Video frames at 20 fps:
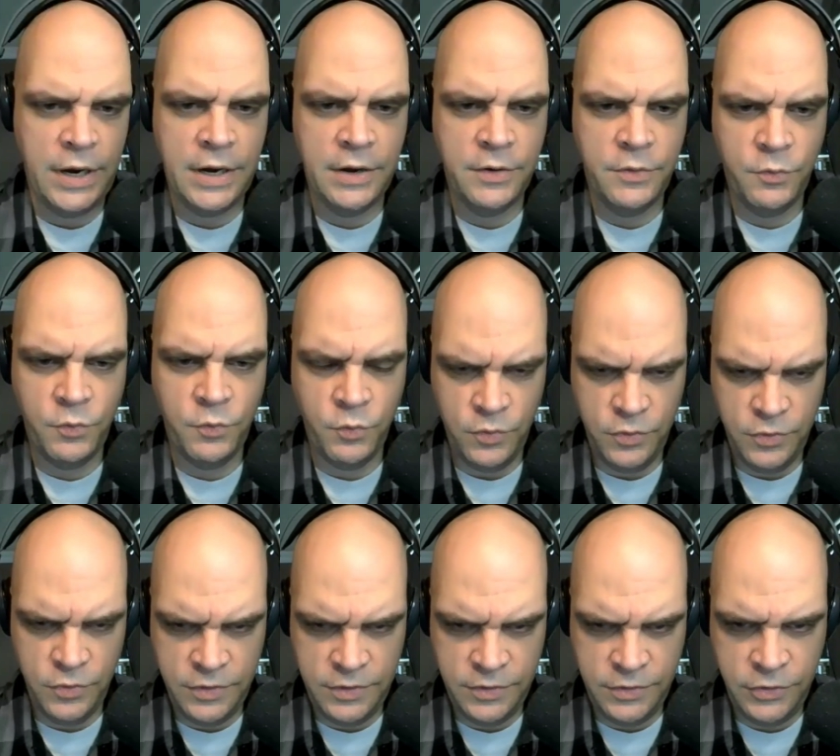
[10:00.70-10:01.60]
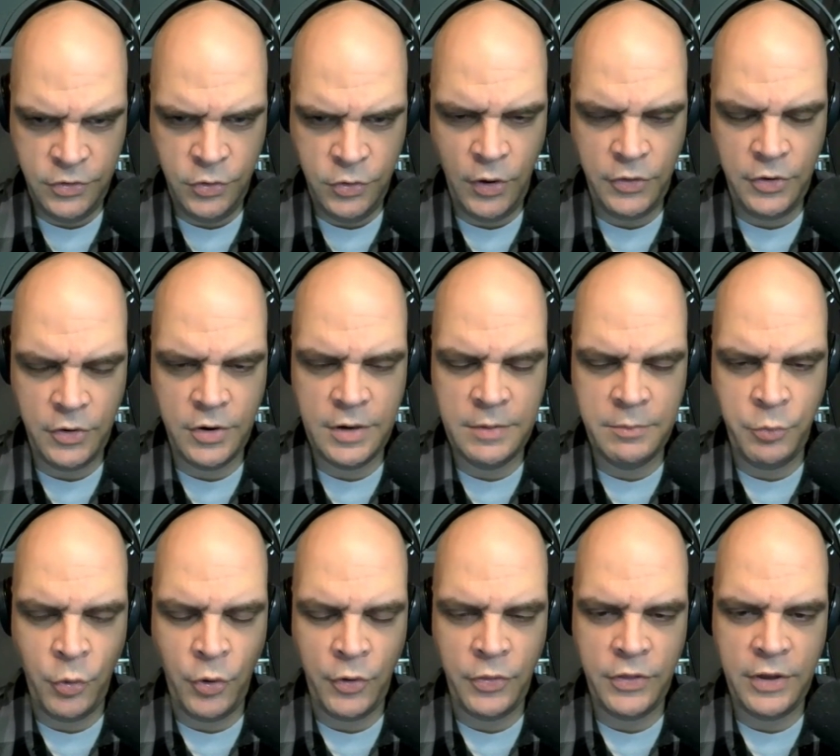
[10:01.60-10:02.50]
uh, two other
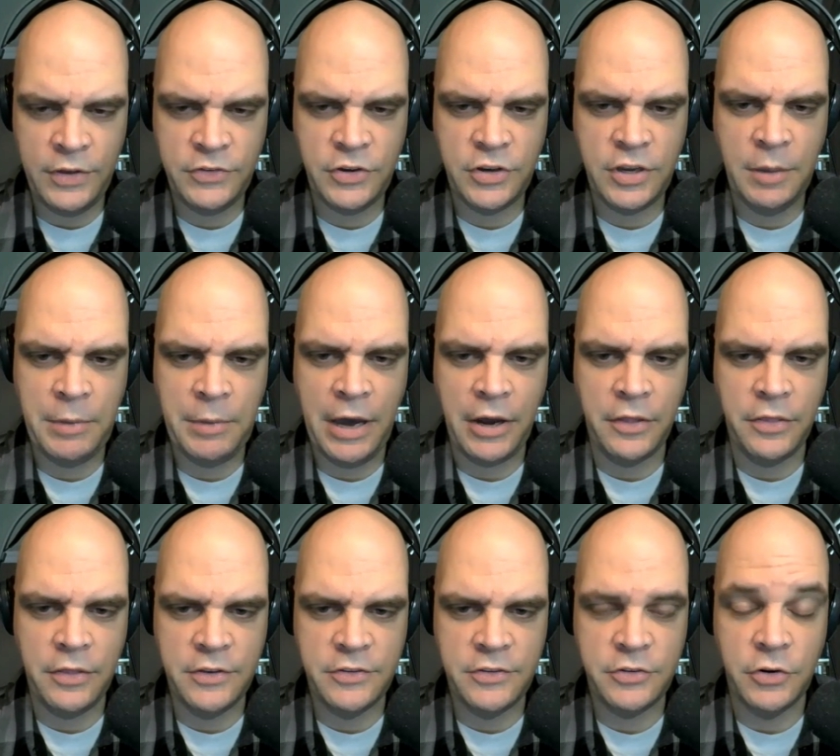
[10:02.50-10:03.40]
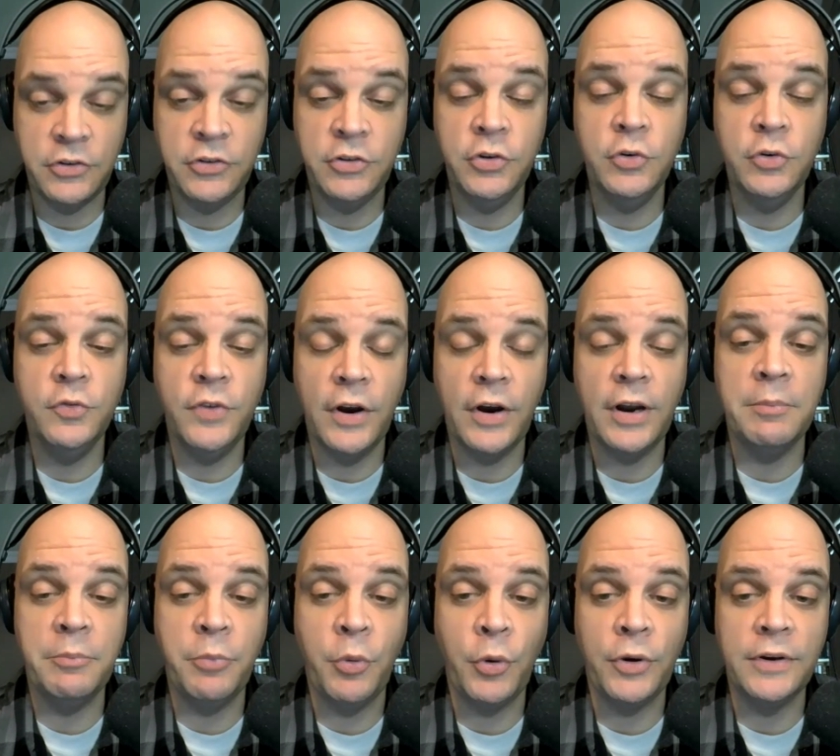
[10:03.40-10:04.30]
important things that come out of this are two very
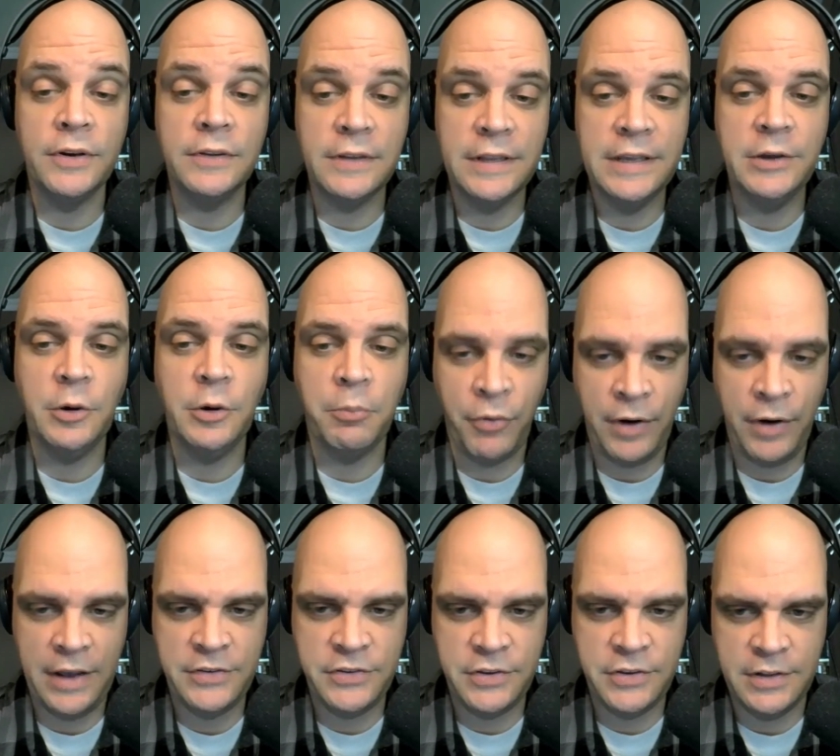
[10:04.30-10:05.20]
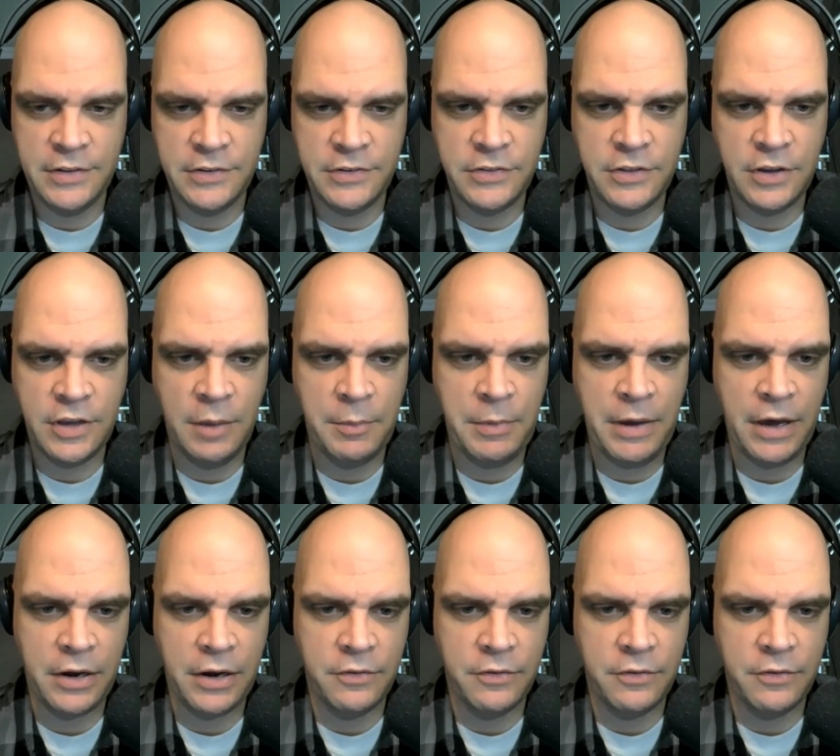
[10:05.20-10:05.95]
mm-hmm. important legal precedents that come